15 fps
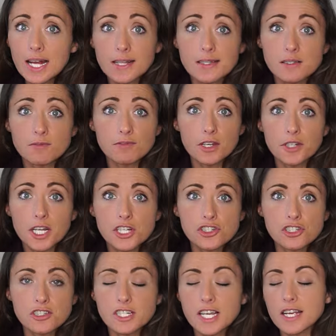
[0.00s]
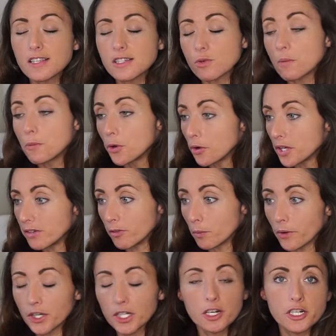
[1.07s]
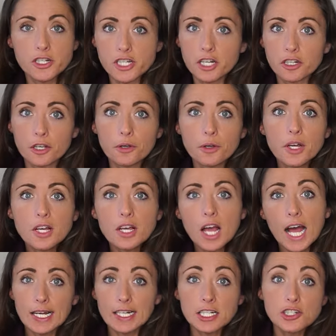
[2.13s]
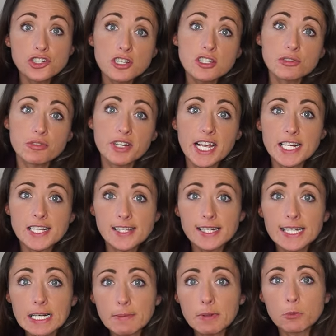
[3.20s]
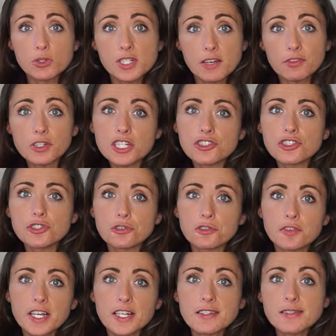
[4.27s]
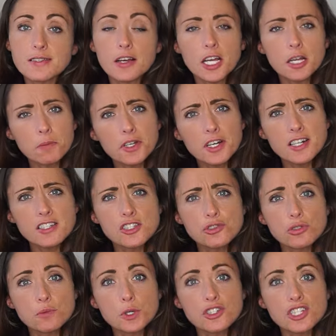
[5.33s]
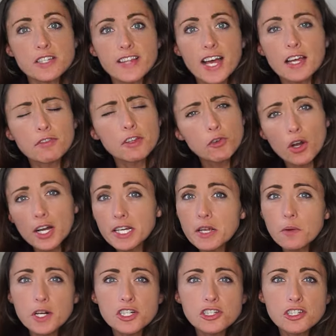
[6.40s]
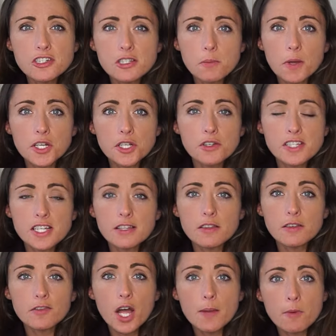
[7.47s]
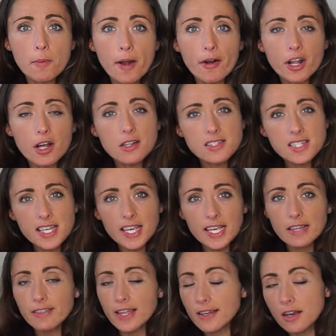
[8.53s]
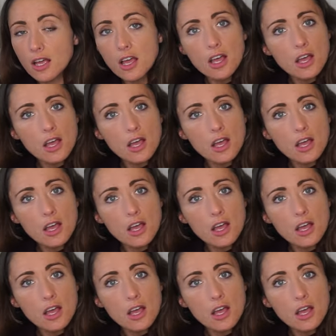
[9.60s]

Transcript: and some foundation today, so I'm not even wearing eyeshadow. And it just creates a little bit more definition to your face. I hope you guys enjoyed watching that. If you've got any questions about using the Fibre Brow Enhancer Kit, then